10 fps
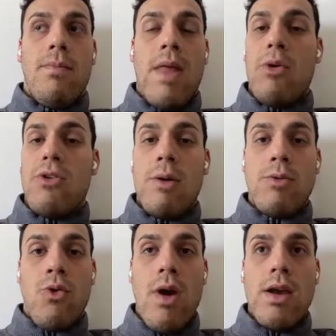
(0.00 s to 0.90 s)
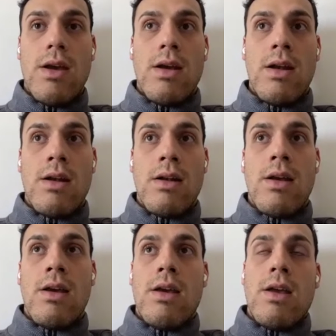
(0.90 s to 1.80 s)
it was great, and
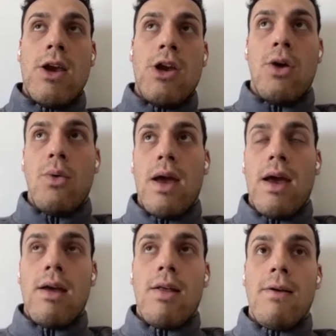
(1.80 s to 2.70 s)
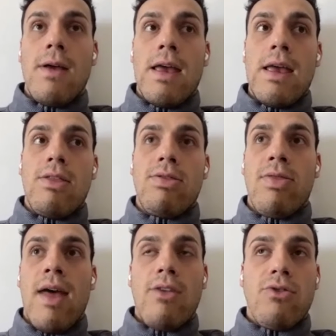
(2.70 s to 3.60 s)
you know
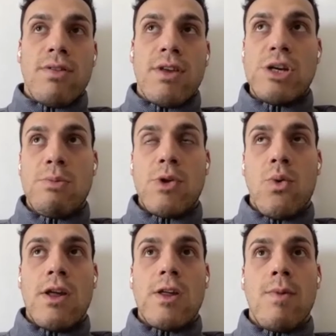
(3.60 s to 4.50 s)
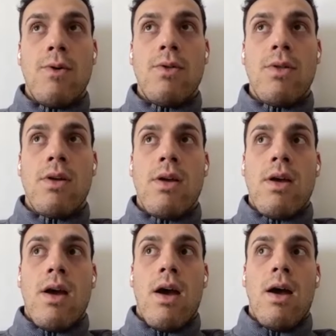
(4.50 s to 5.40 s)
that transition was quite smooth.
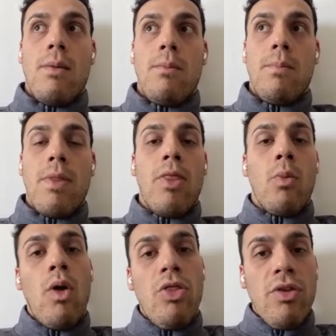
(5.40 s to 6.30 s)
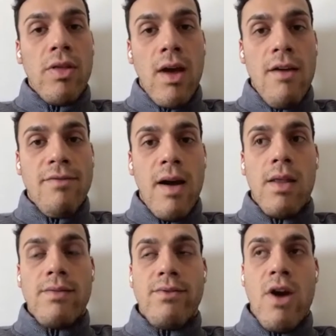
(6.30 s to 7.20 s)
The one thing that I
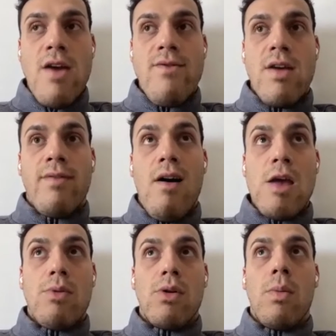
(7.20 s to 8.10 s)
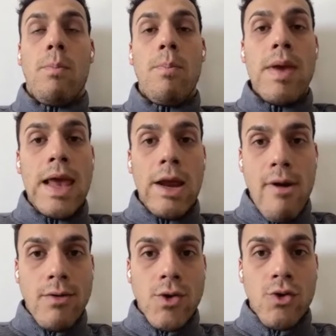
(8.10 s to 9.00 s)
found that very, very valuable being
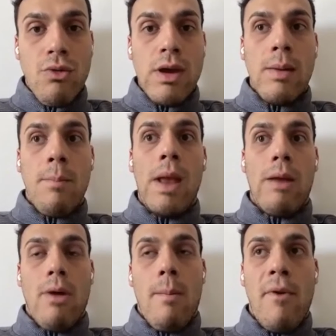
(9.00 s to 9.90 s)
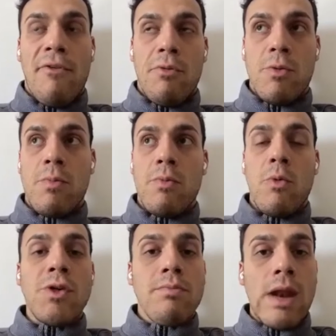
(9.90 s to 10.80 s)
around street and being around Millfield
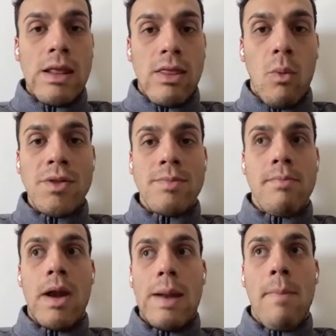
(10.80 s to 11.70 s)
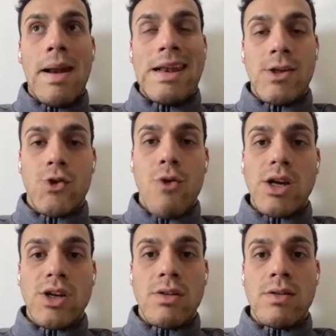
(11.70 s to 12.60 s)
wasn't many
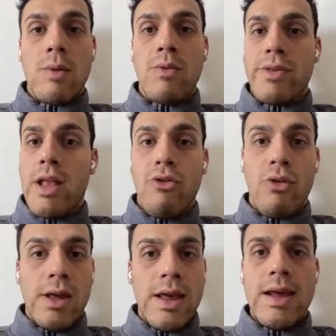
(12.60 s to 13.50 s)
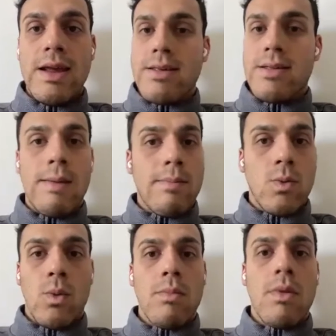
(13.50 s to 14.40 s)
distractions. It was literally eat, sleep,
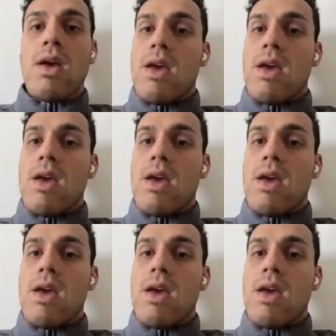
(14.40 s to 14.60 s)
swim,